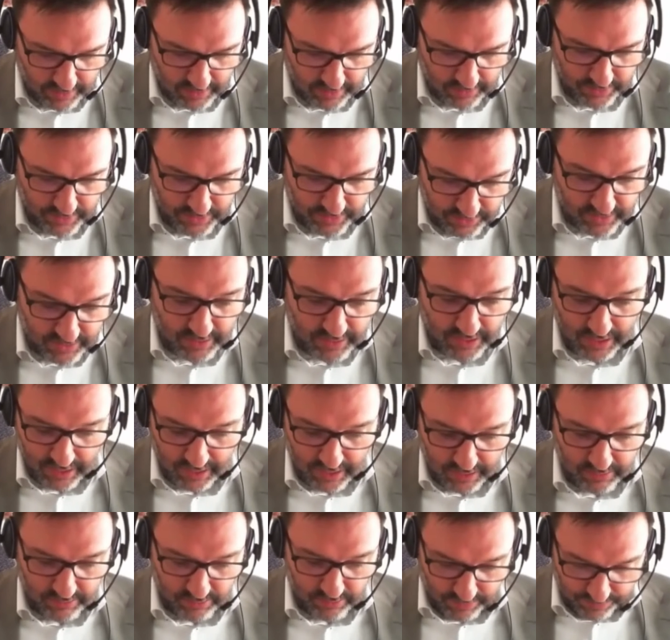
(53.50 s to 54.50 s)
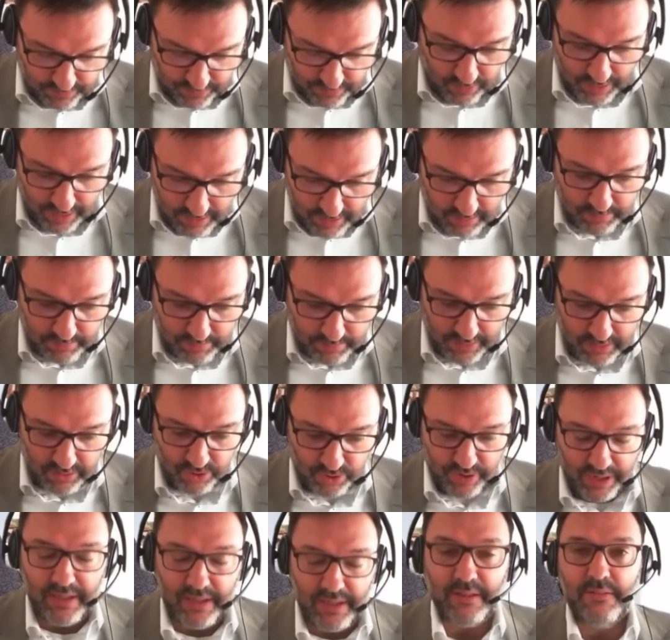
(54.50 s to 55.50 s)
this referendum
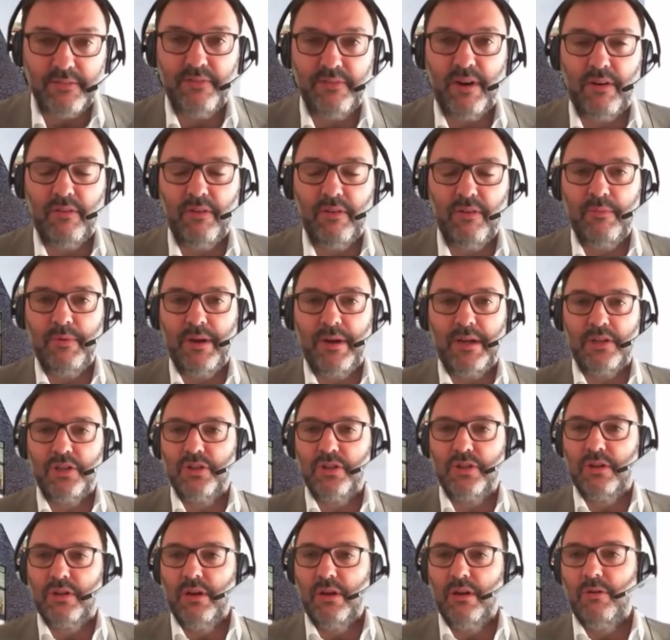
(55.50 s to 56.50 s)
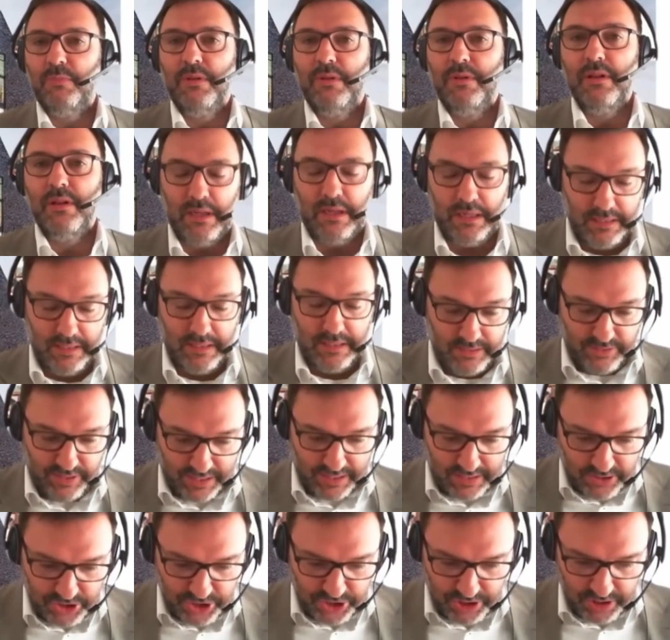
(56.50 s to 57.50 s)
attracted very much global
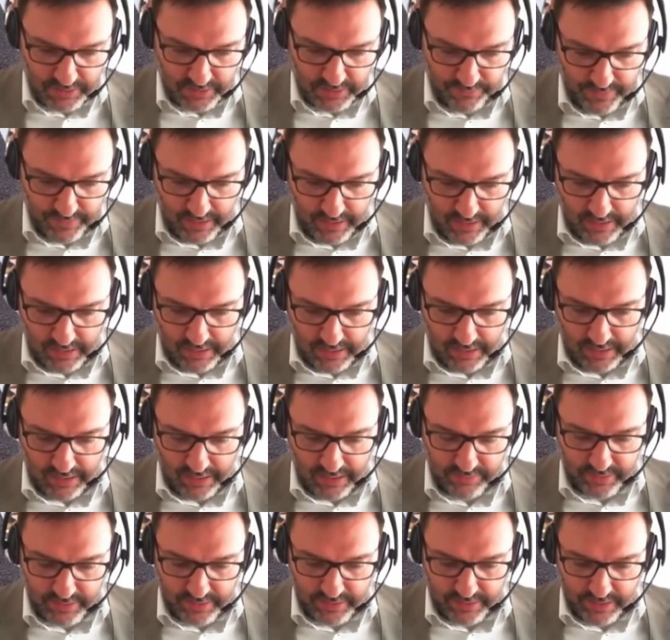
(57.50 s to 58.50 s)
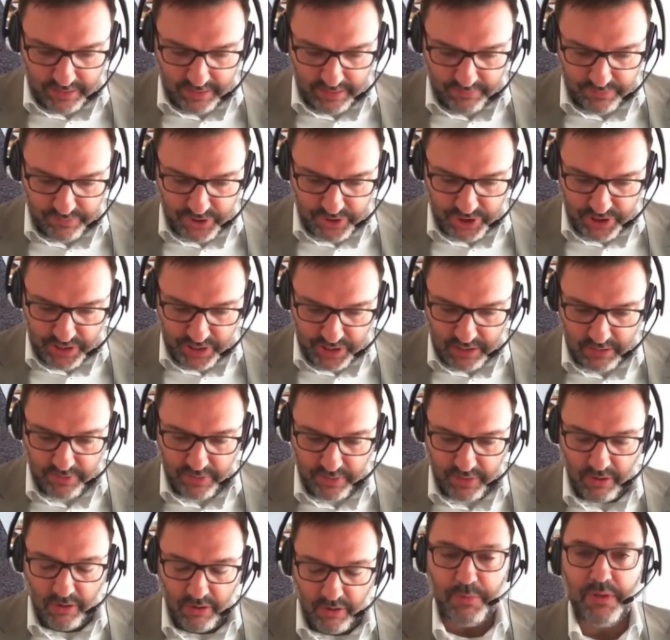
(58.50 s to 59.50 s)
attention as it gave Chile
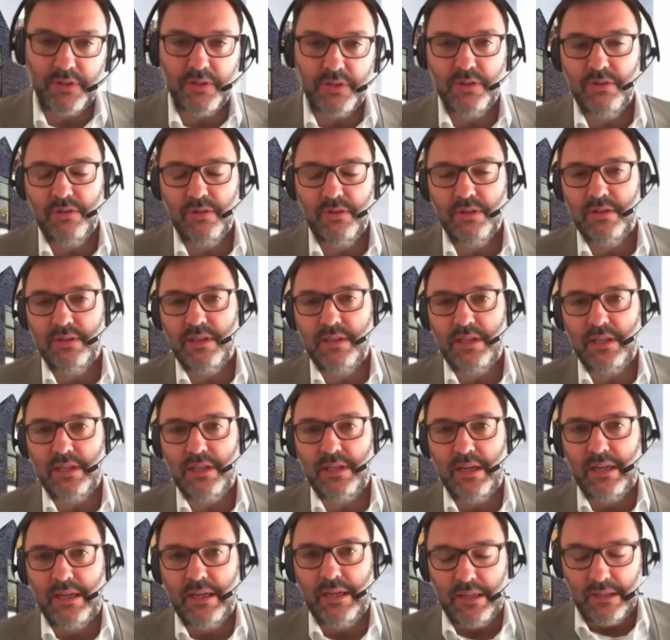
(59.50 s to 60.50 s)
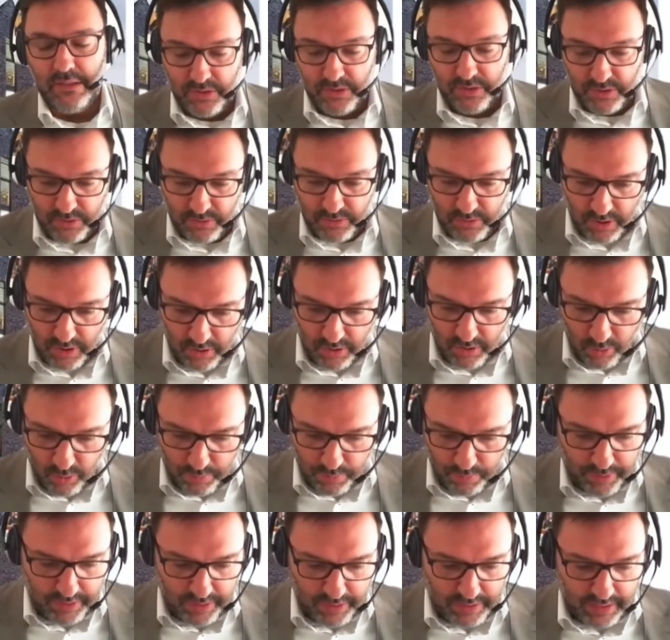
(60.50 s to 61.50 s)
the opportunity to
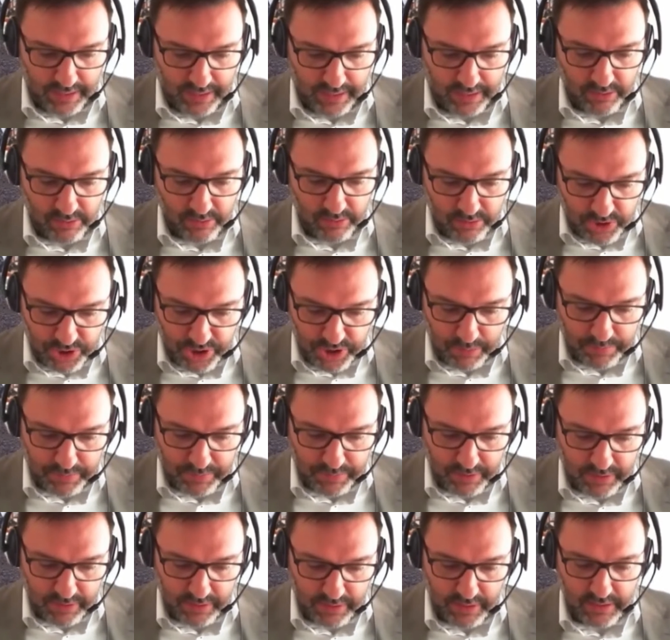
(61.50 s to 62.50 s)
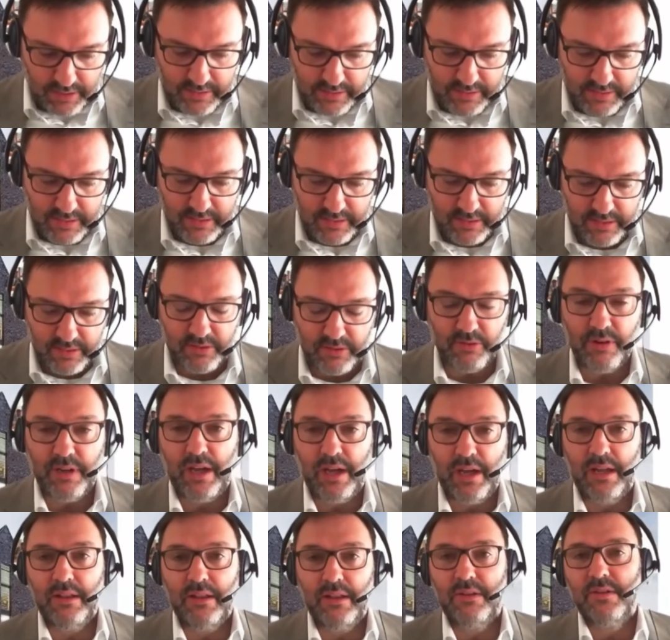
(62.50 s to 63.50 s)
open a new chapter in its history
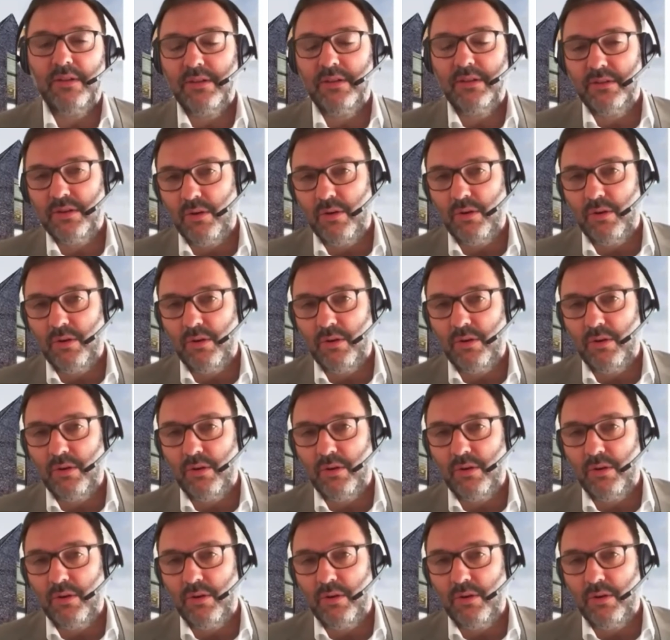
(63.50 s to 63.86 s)
and to